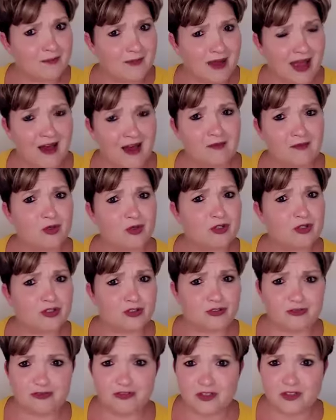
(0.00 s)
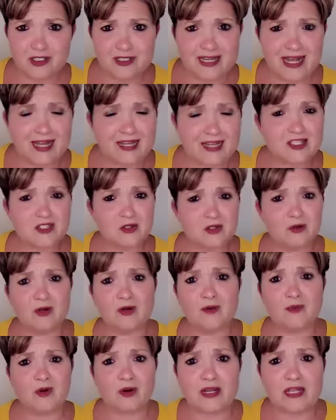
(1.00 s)
him out and put your foot next to
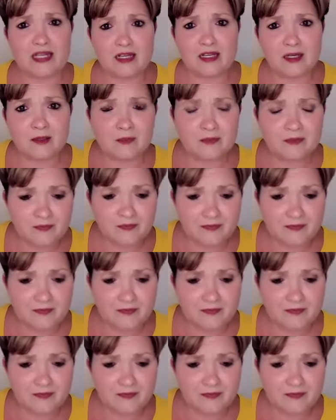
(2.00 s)
him or um,